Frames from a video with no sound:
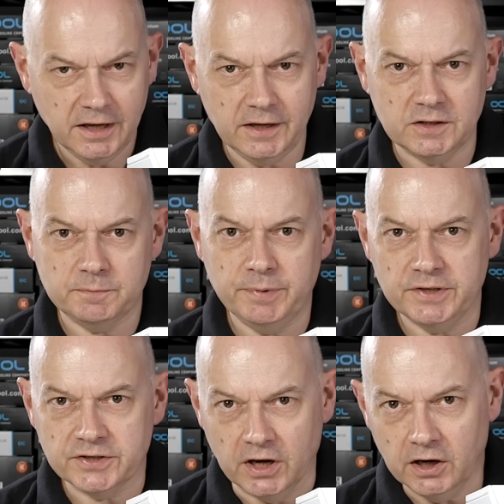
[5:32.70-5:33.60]
It's
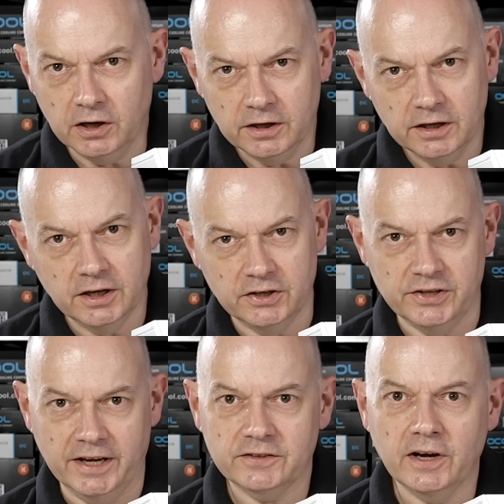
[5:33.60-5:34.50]
bizarre, and
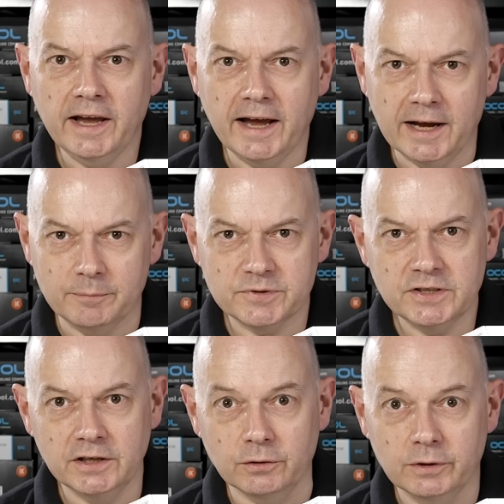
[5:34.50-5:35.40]
yet I
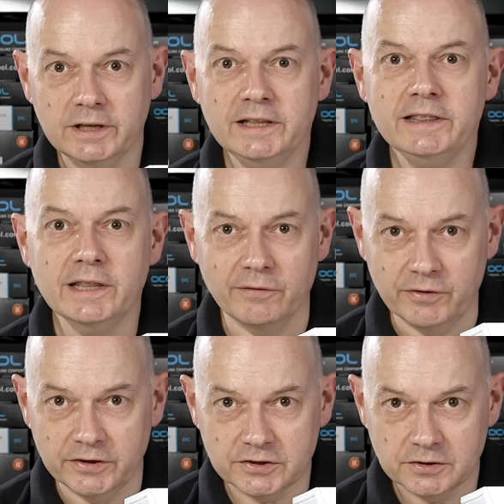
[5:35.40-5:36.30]
absolutely love
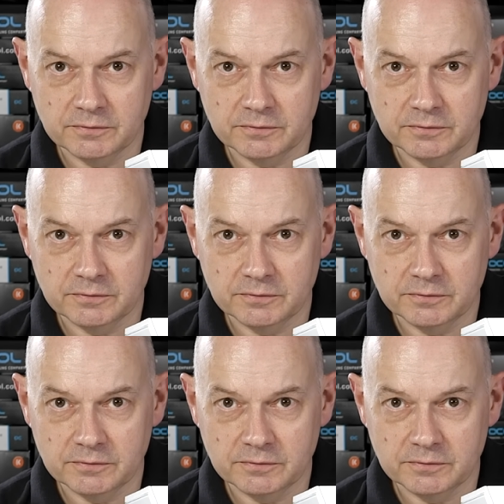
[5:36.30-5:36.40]
it.